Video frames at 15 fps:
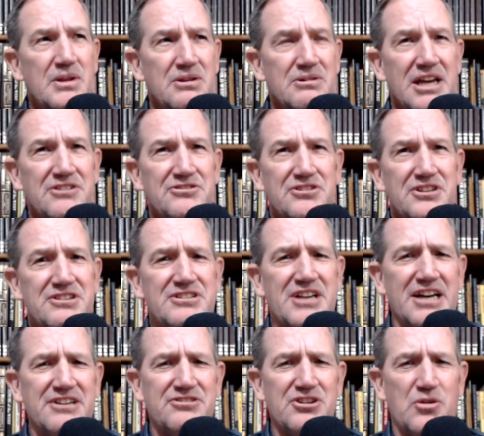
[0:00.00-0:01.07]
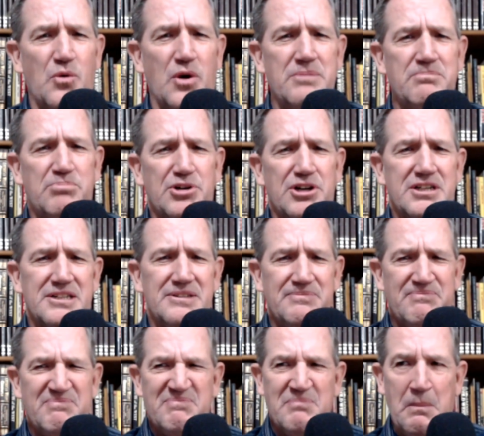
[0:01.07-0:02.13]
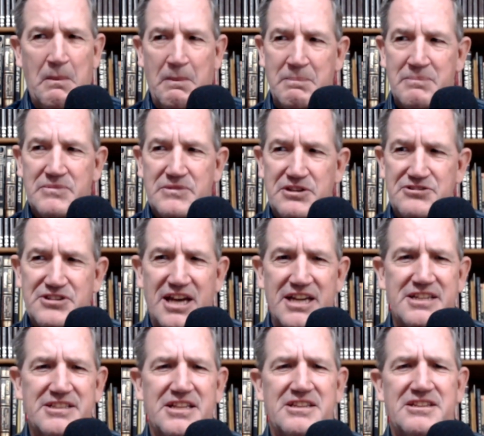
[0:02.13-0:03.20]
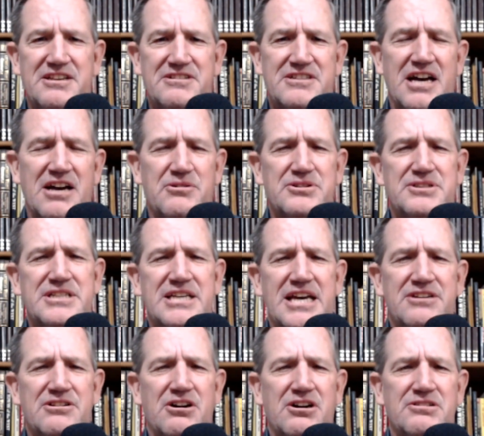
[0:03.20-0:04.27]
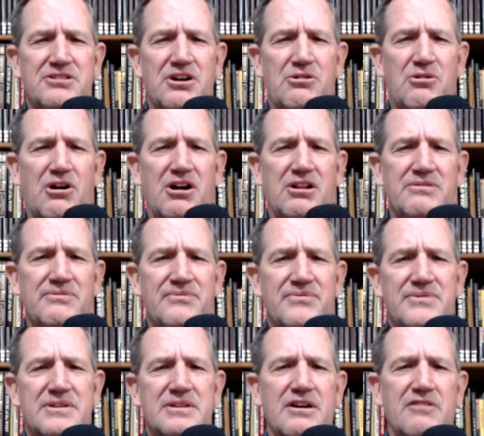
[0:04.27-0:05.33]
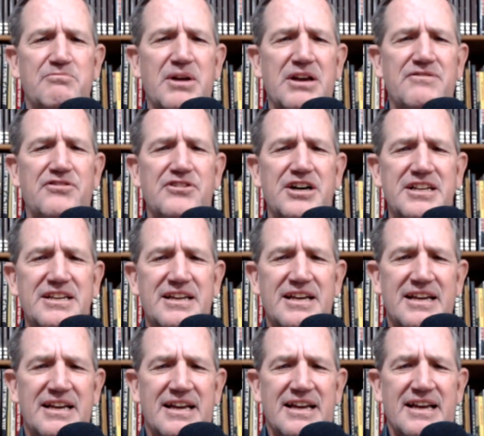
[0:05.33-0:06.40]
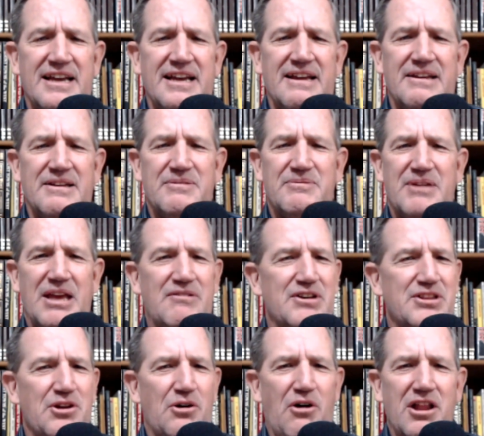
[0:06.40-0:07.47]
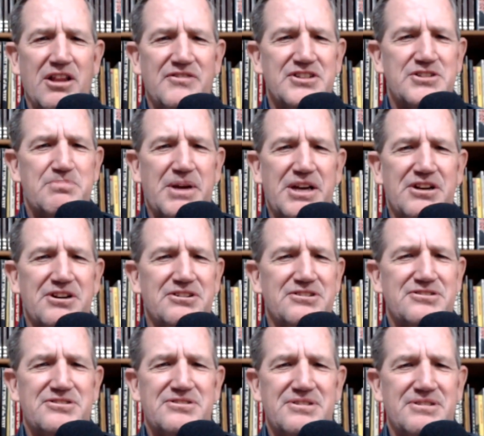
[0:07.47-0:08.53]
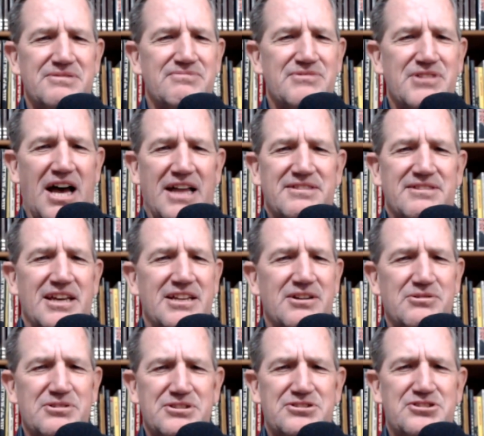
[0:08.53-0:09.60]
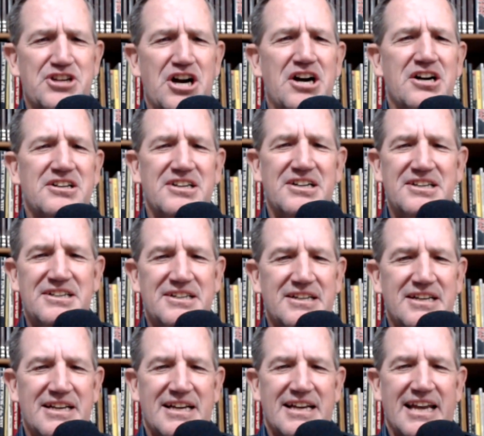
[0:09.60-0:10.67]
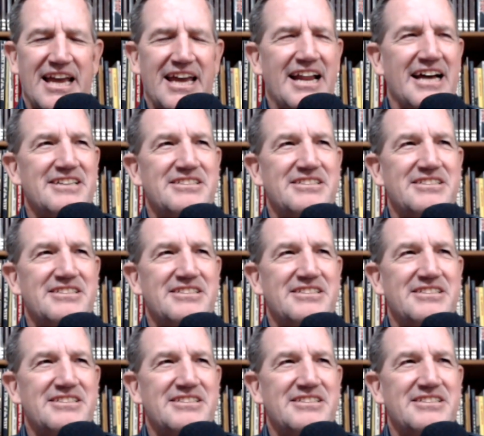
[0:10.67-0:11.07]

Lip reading: Okay, so this guy took one book, decided that this guy was the end-all, know-all of Bigfoot, even though all of his peers thought that it was junk. And I